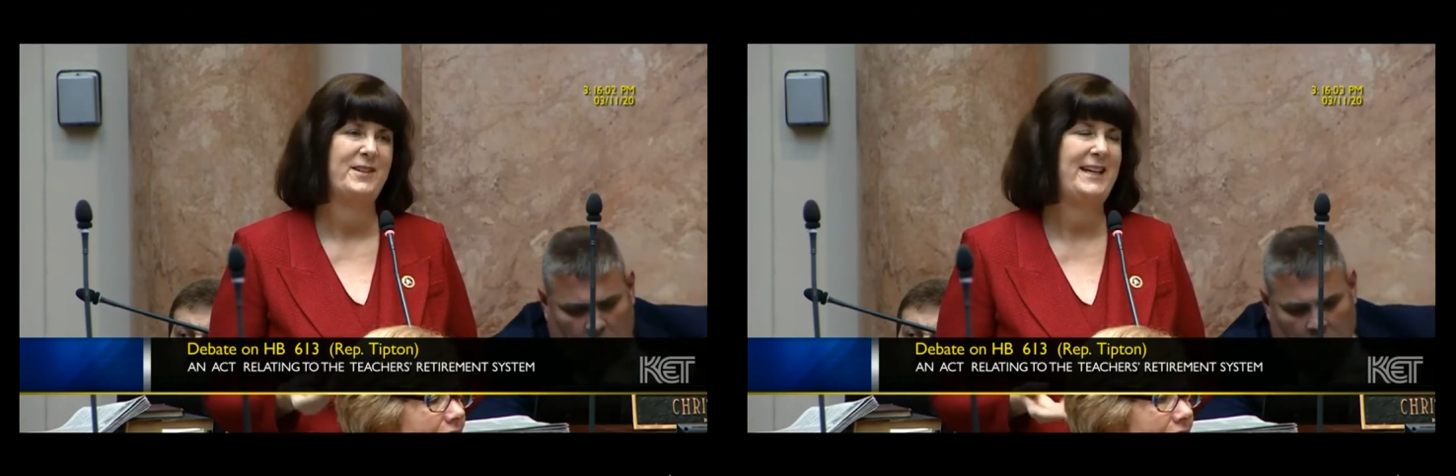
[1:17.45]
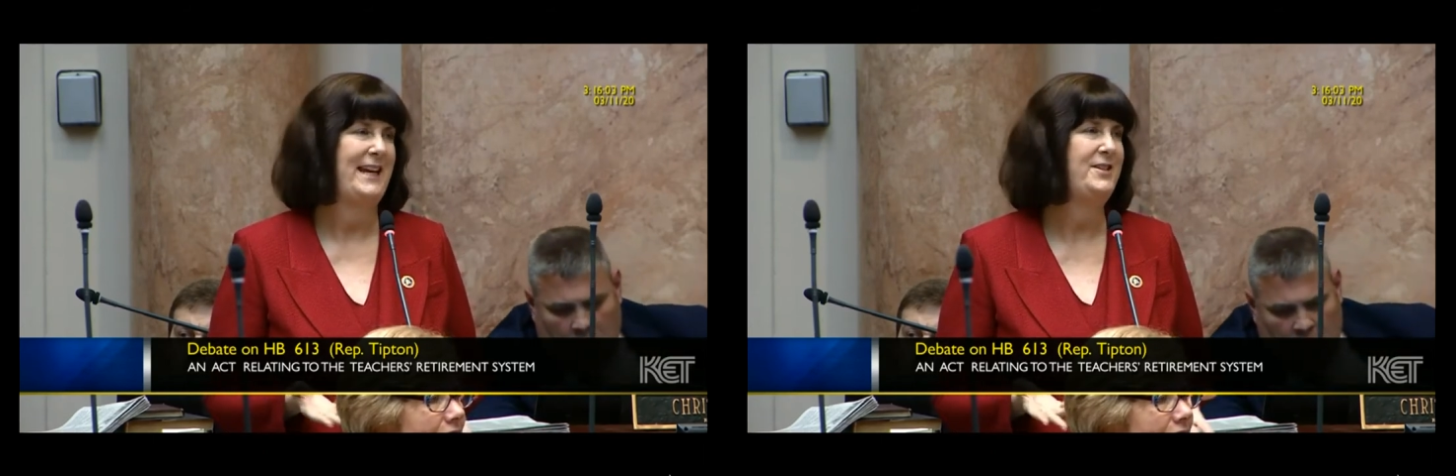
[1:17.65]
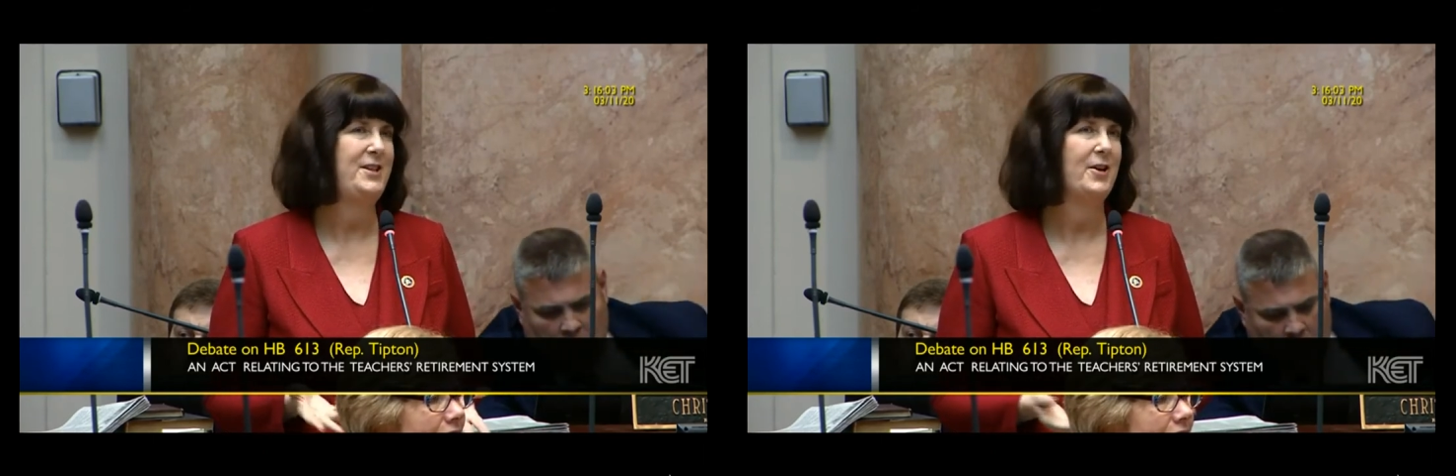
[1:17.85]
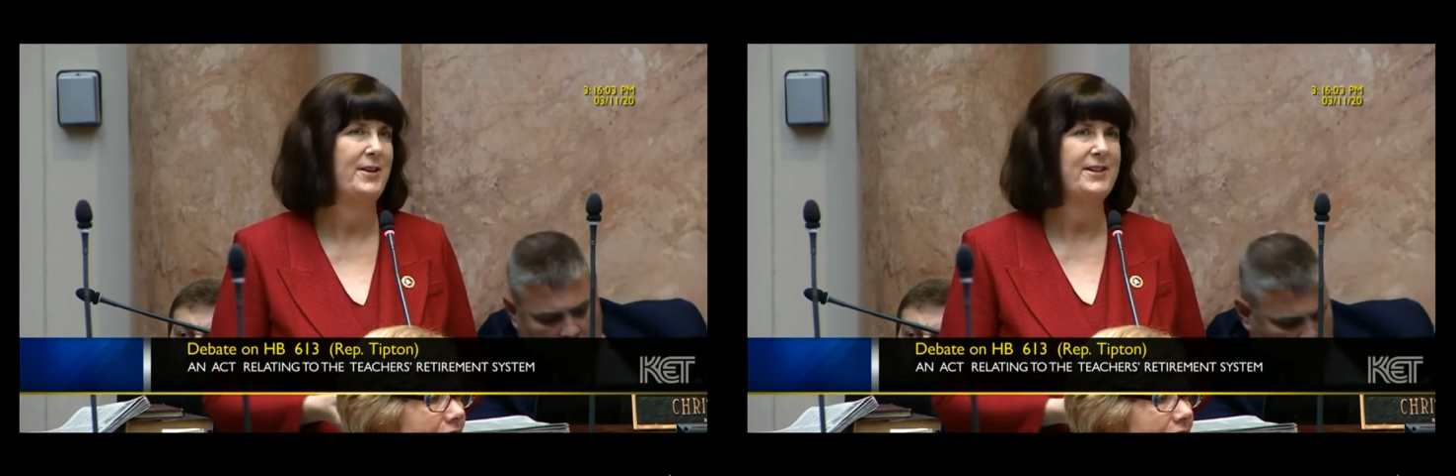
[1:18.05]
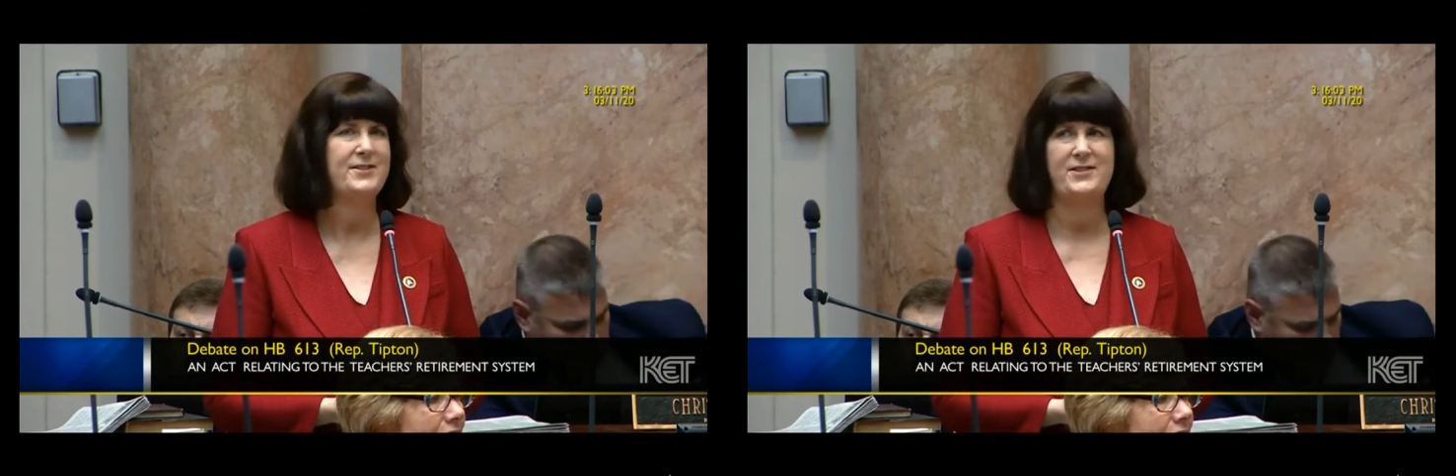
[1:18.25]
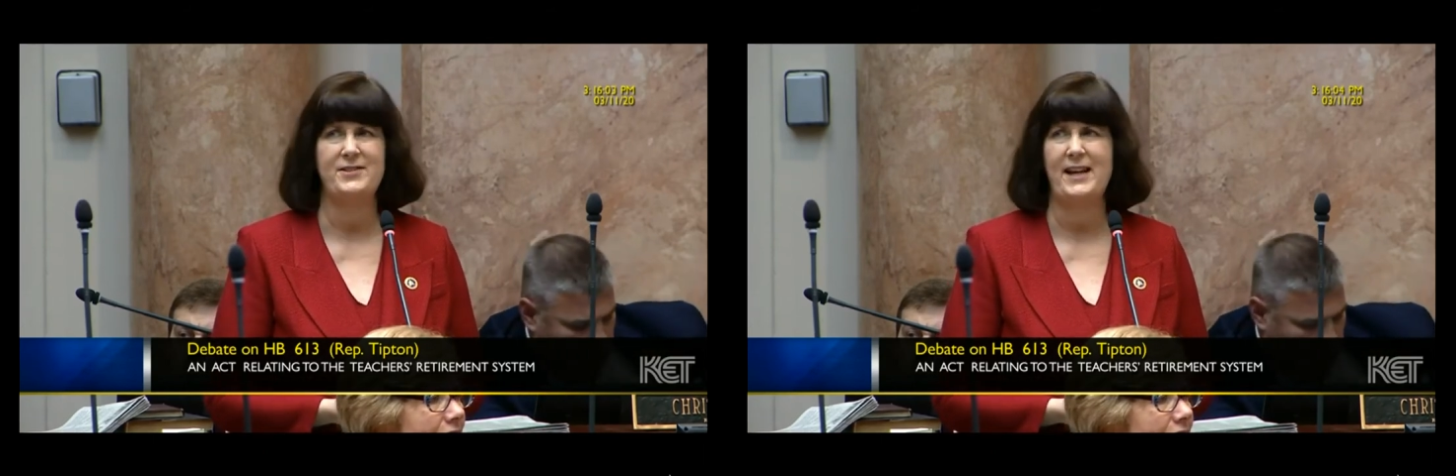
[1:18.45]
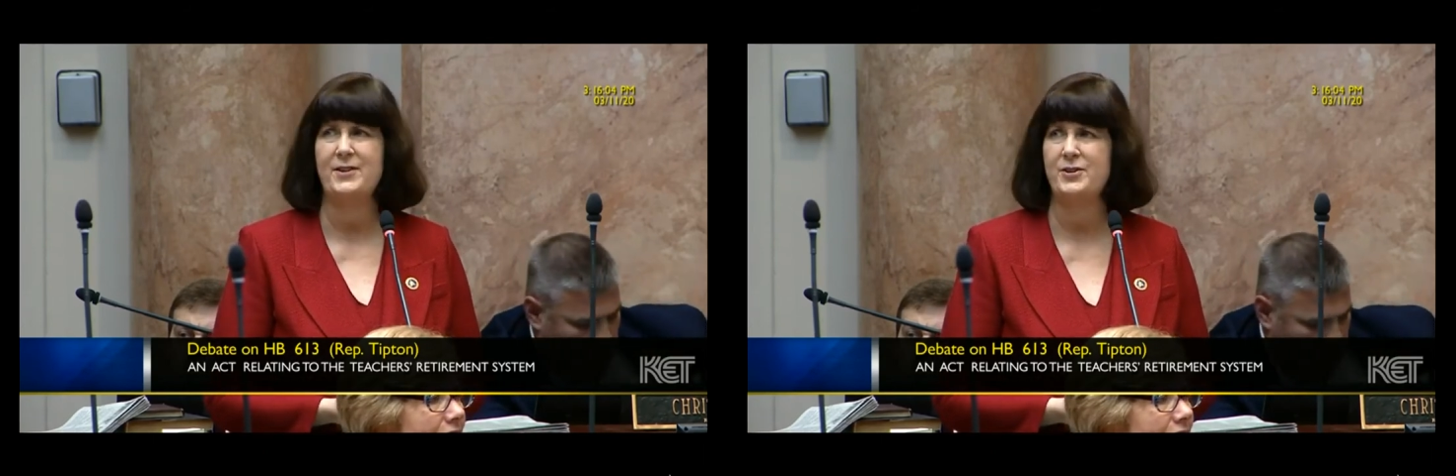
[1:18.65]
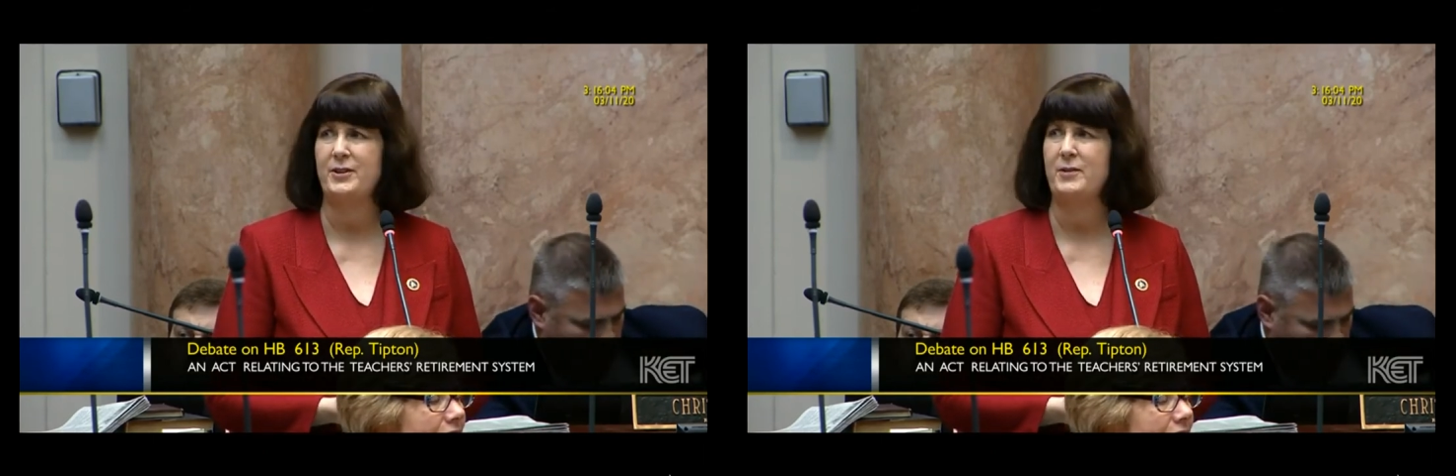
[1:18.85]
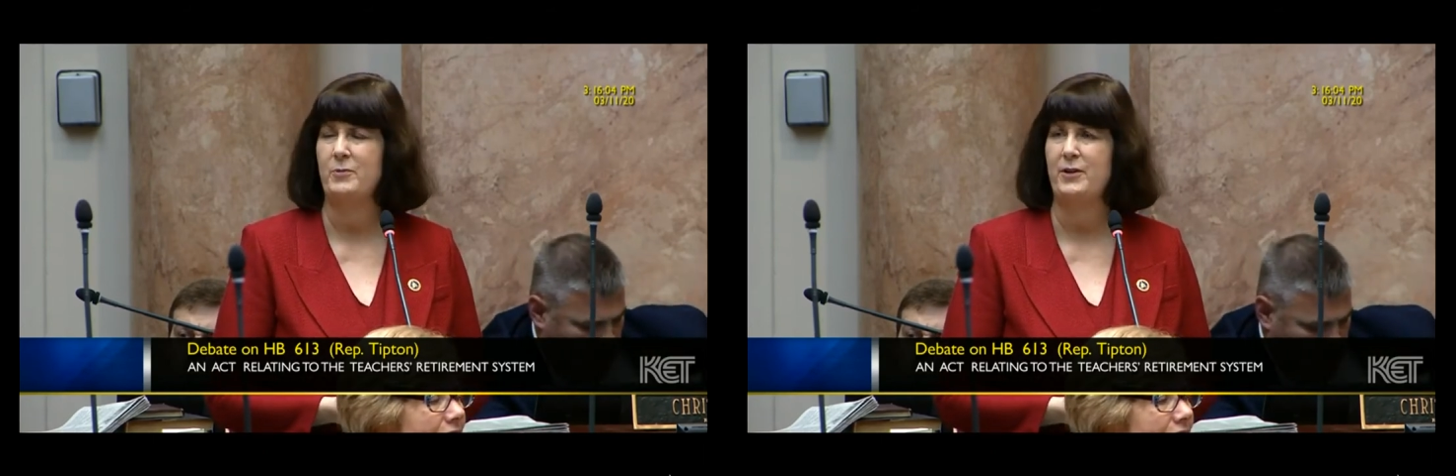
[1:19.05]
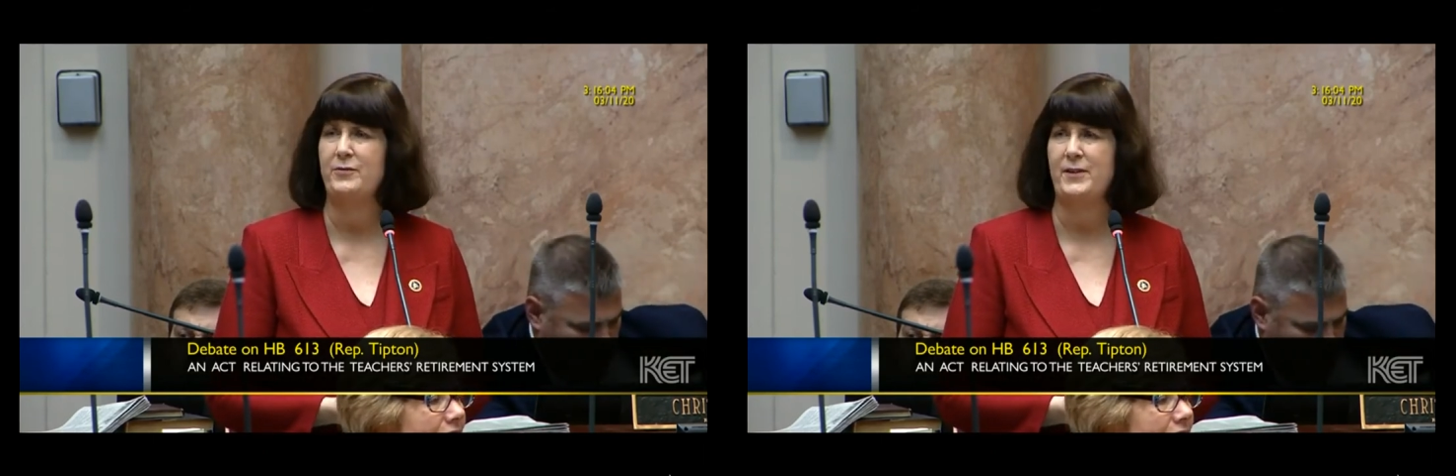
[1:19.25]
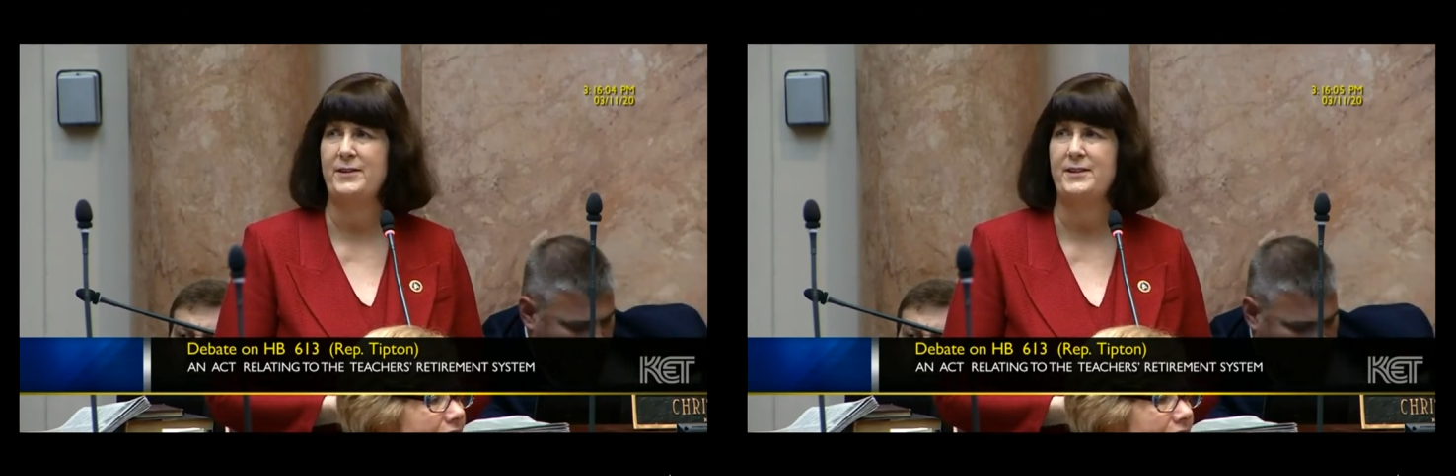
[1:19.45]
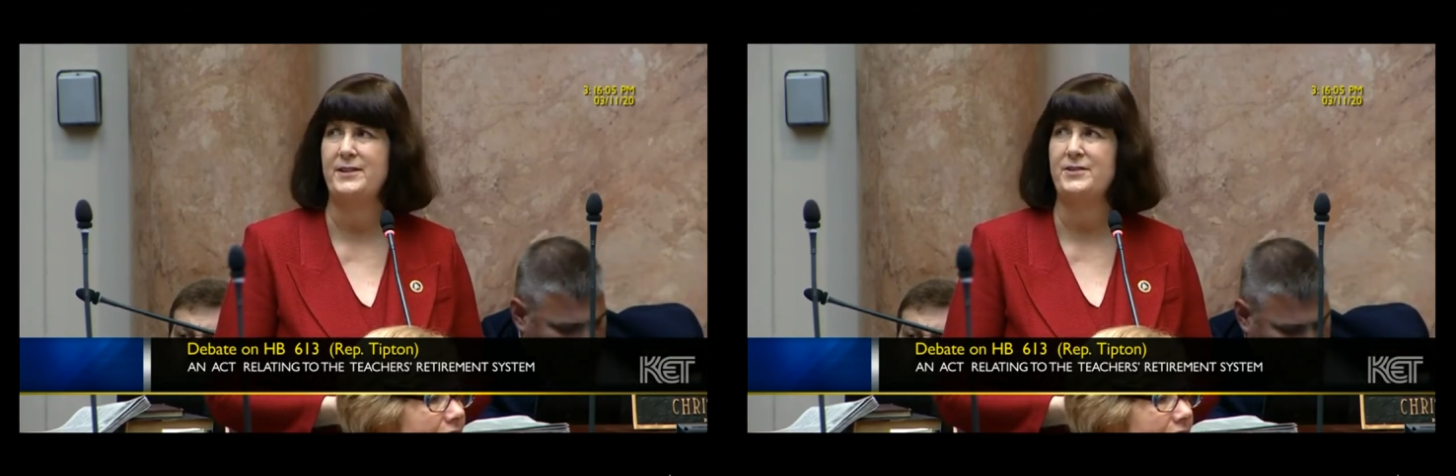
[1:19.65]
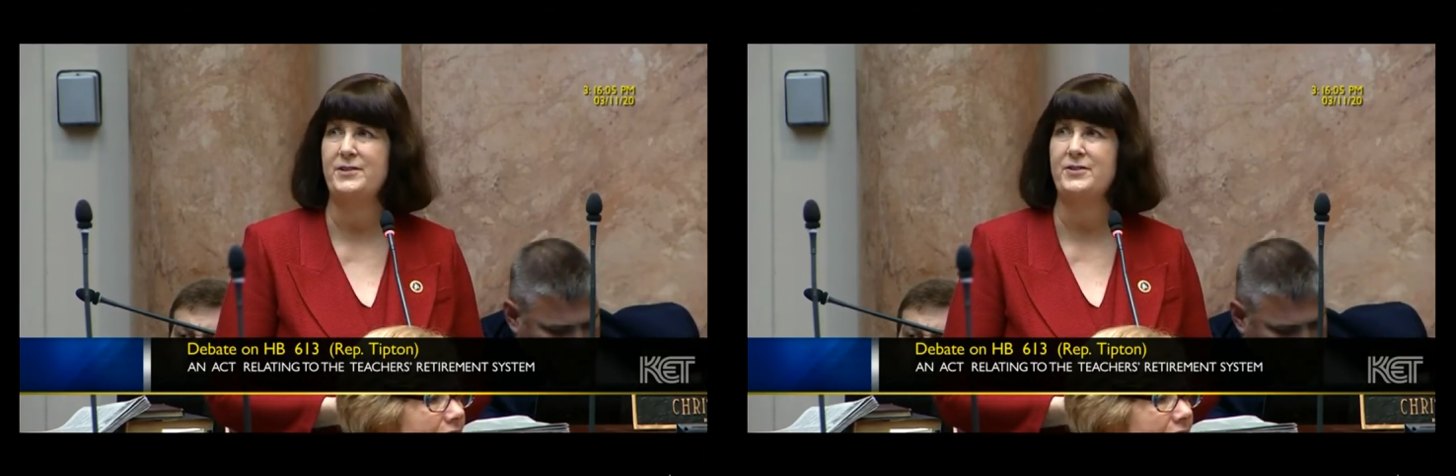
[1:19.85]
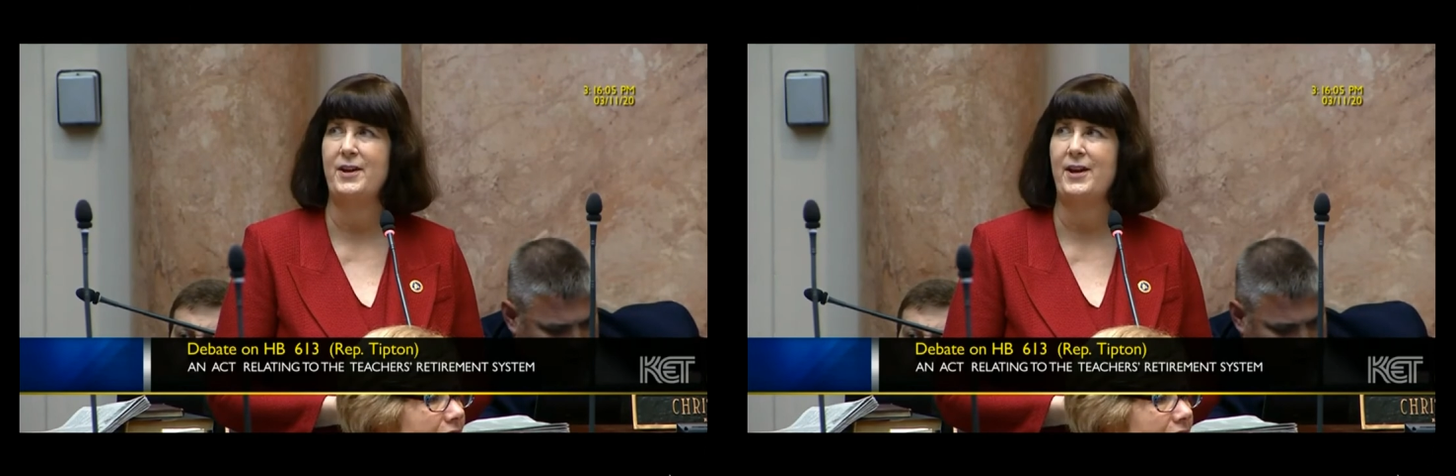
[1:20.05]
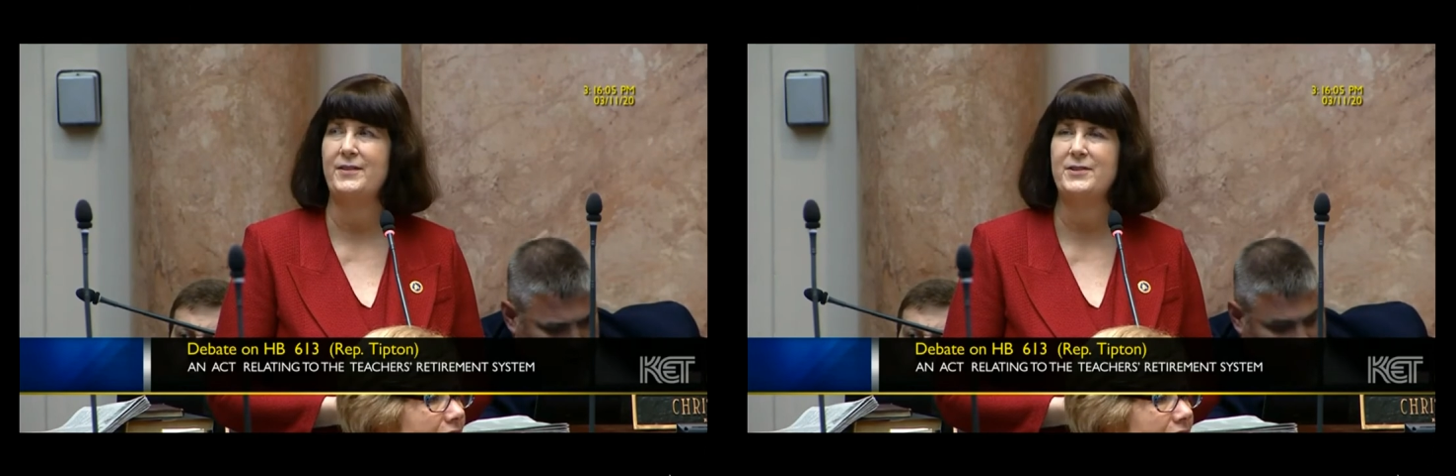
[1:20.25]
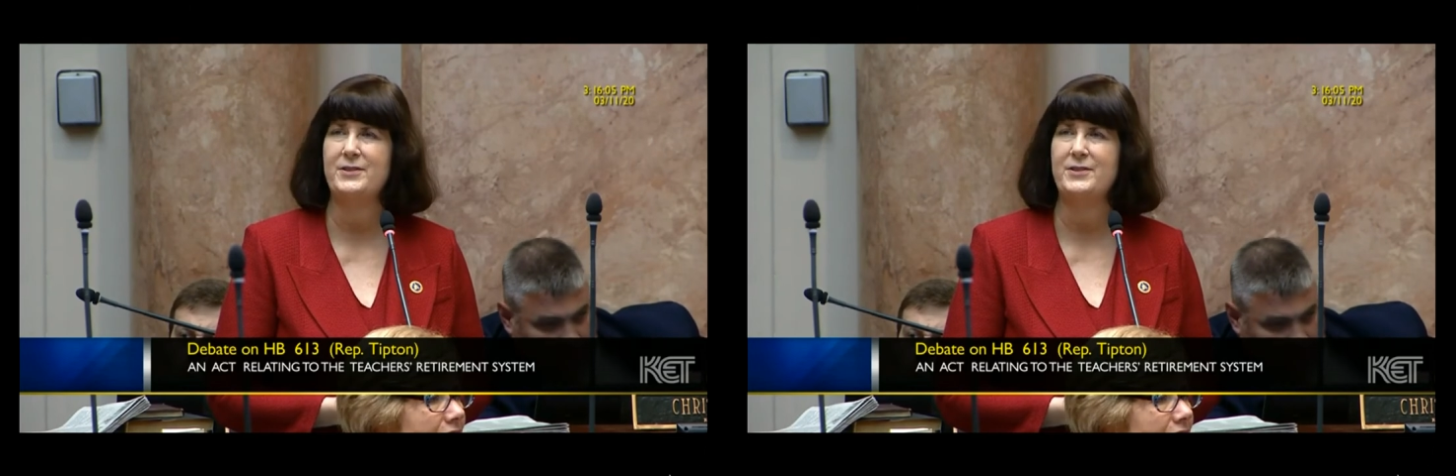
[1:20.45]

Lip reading: KTRS is actually well-funded. This is not the